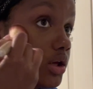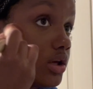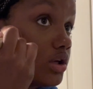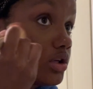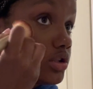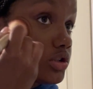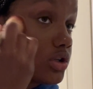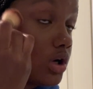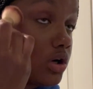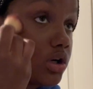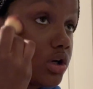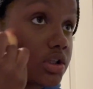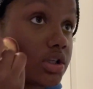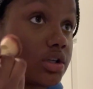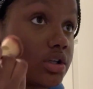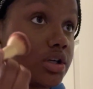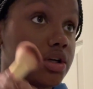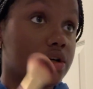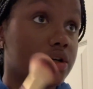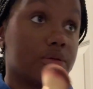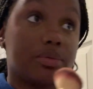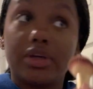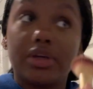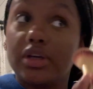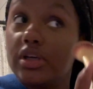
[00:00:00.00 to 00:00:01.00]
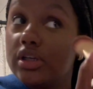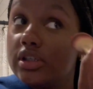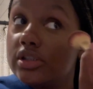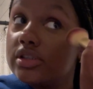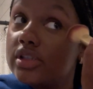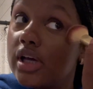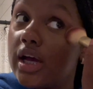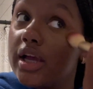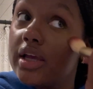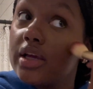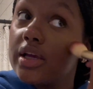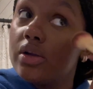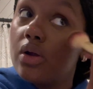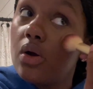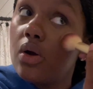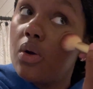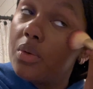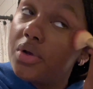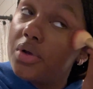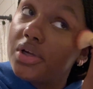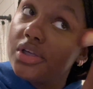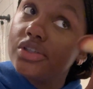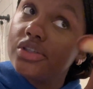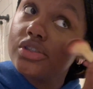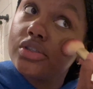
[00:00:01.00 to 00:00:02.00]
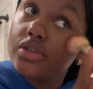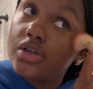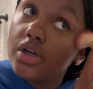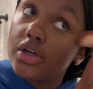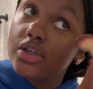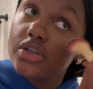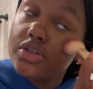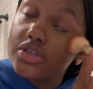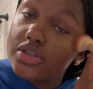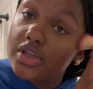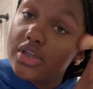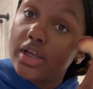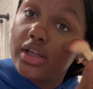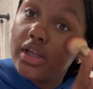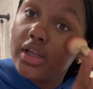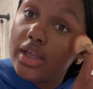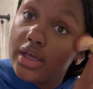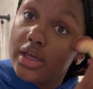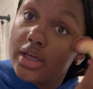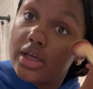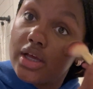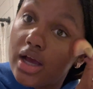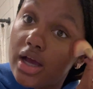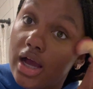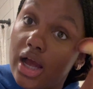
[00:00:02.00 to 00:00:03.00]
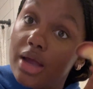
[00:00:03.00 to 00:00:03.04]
talk to her, because I can always trust that like